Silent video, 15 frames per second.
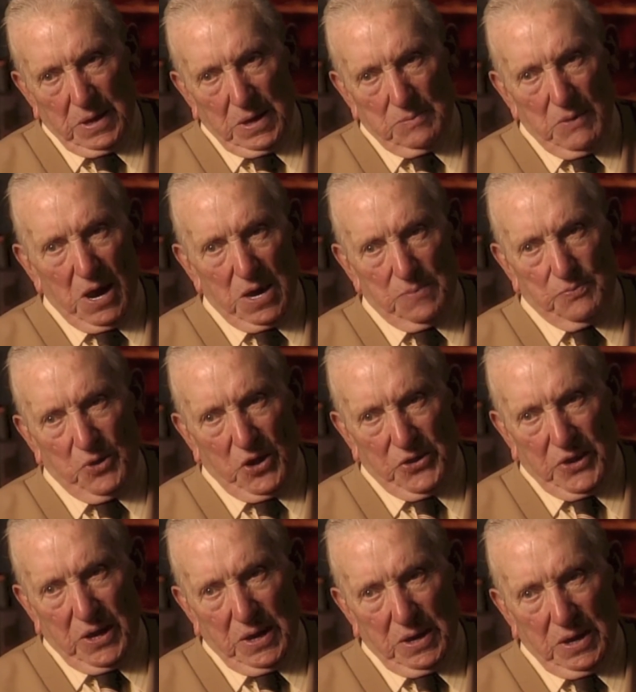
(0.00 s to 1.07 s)
My
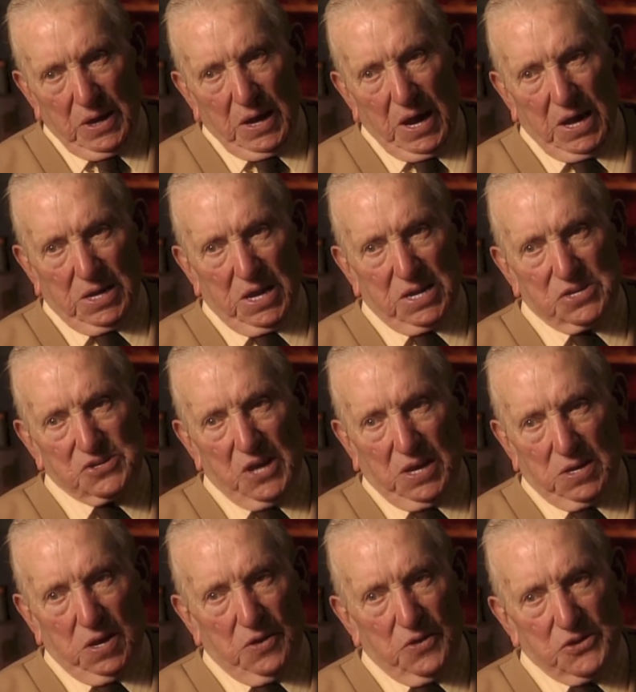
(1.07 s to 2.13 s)
brother had
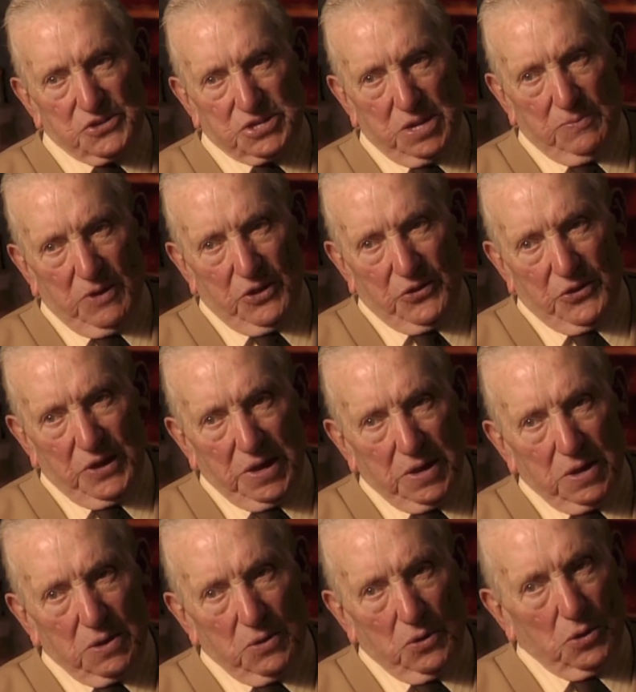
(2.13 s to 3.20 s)
exactly the similar
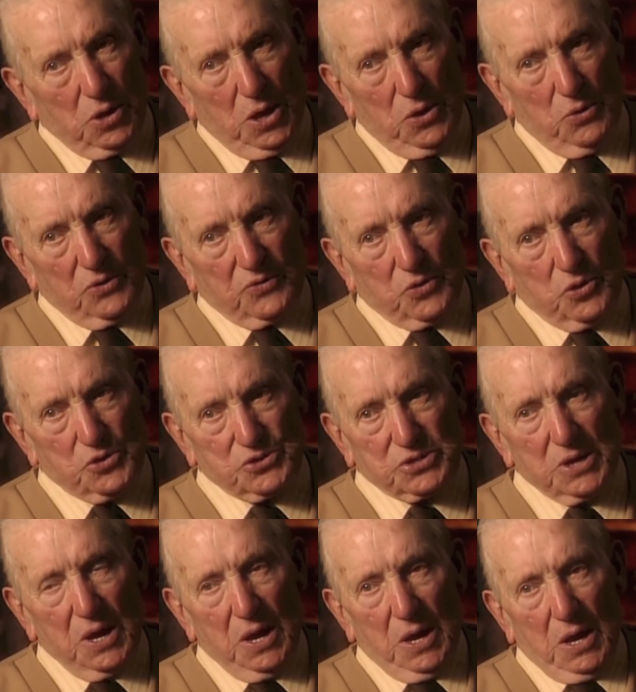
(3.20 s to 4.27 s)
thing, although, of course,
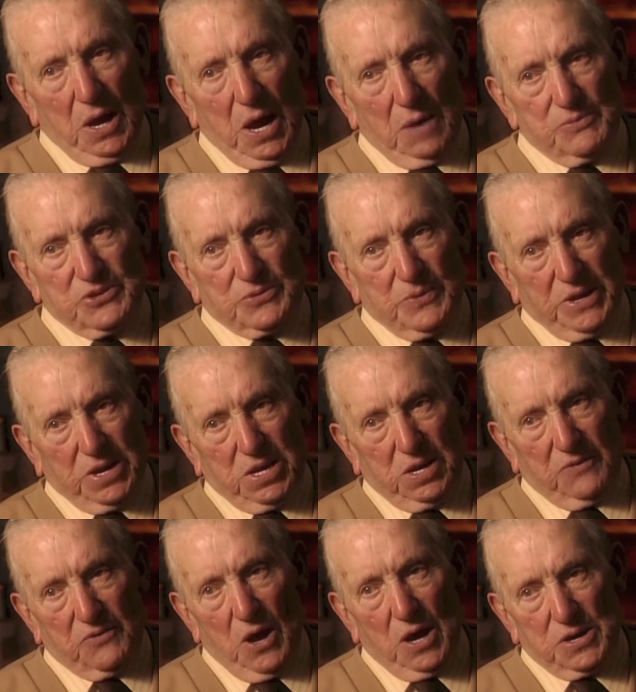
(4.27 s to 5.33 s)
I'm speaking
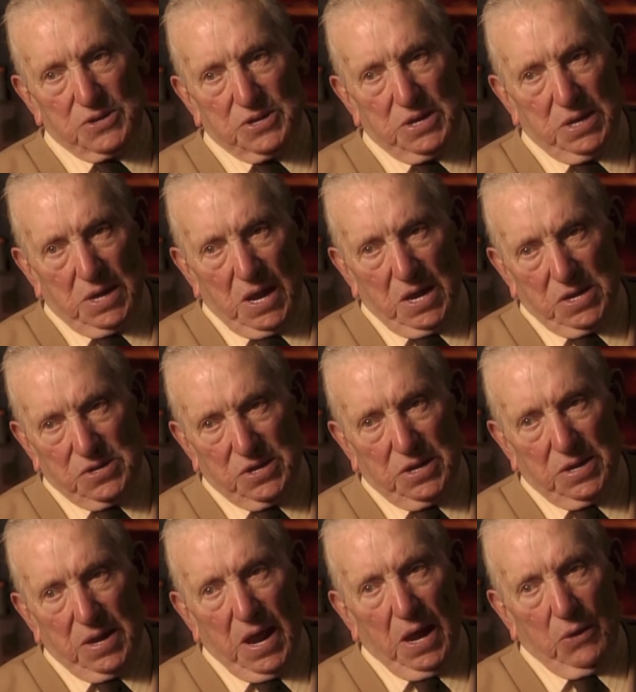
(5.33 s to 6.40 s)
of
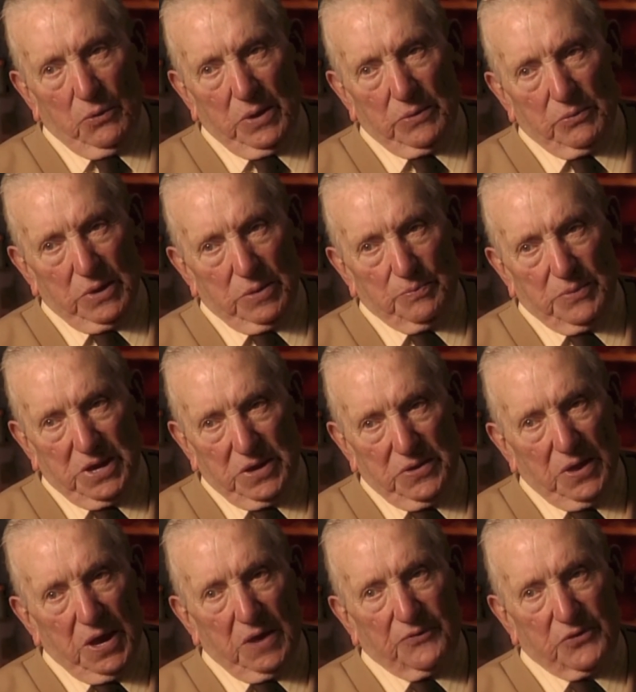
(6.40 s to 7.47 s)
1980 now, when we'd been
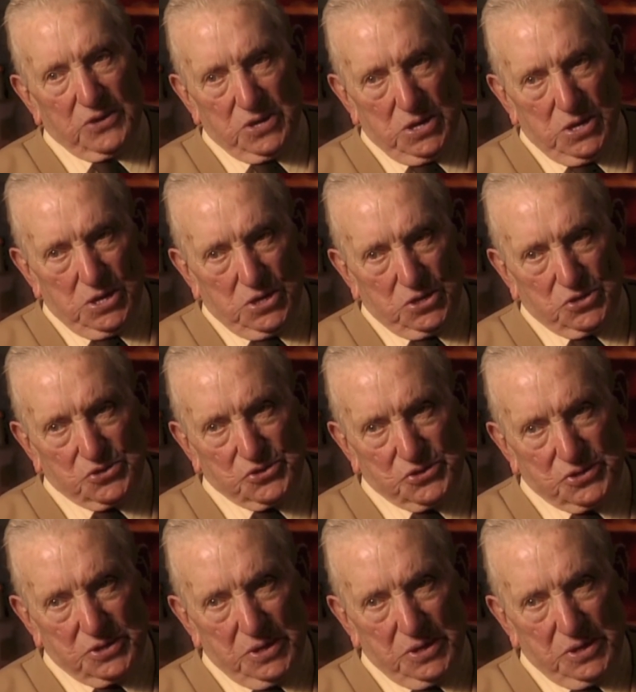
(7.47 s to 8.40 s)
there for years.